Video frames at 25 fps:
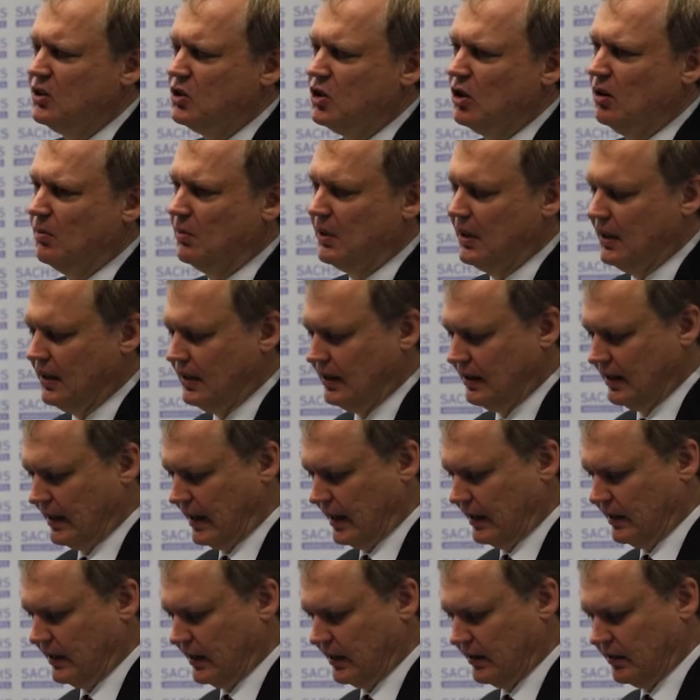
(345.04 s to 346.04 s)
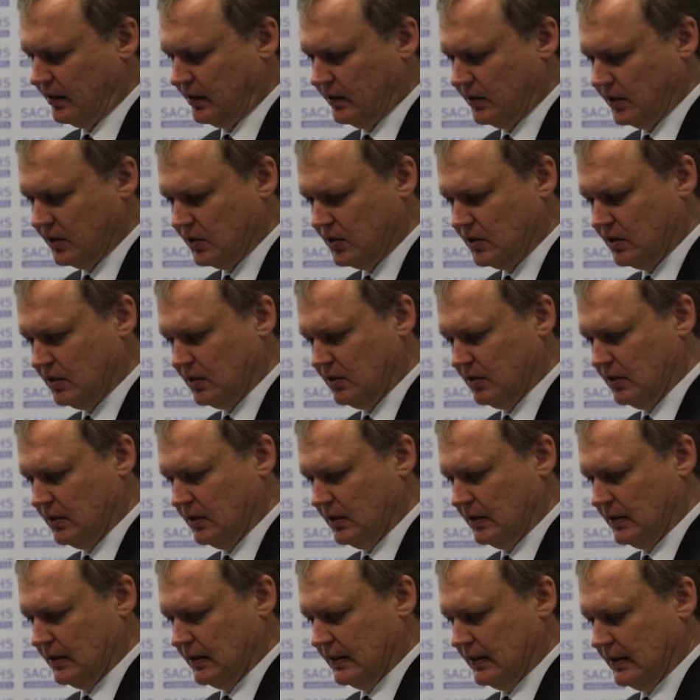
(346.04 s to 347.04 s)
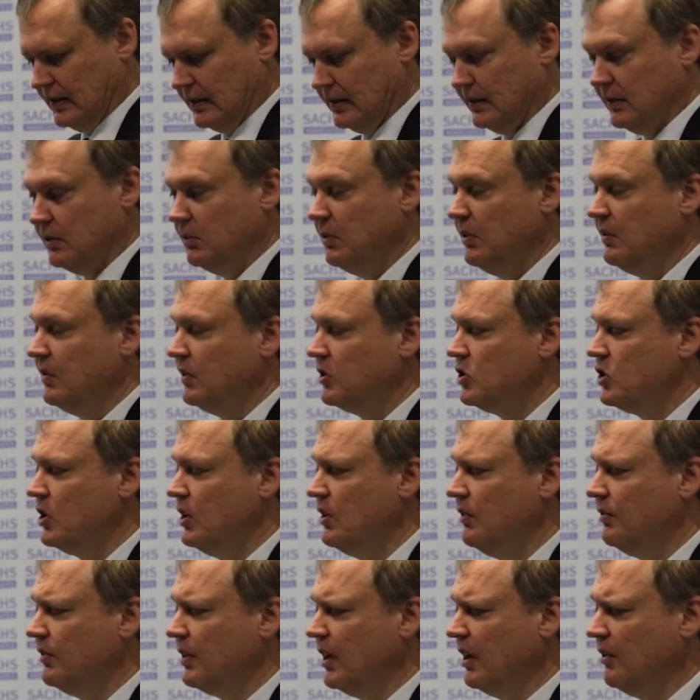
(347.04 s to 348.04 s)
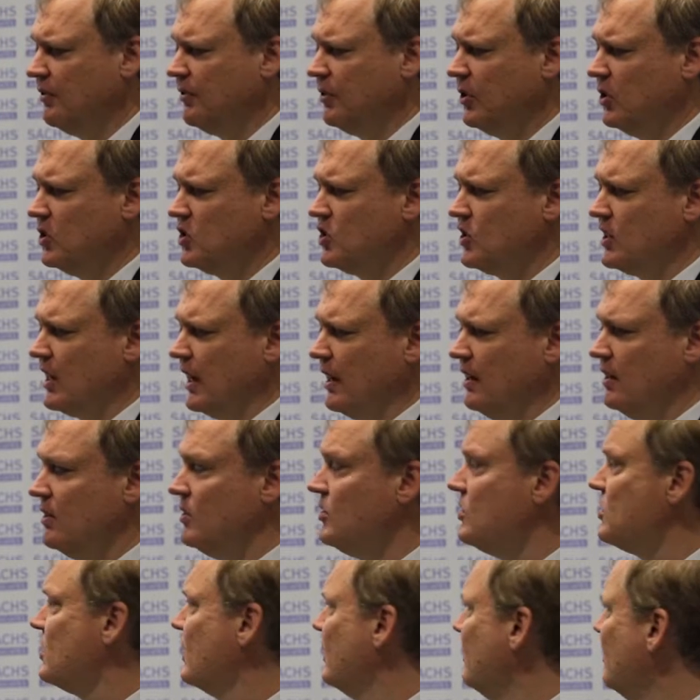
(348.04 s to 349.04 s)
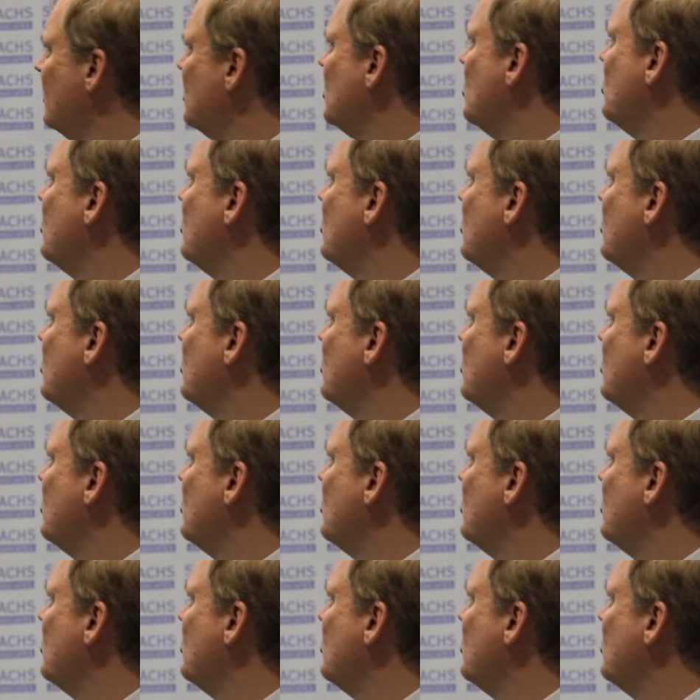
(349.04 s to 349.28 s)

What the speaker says: Germany, and Netherlands. We've achieved our first sales in the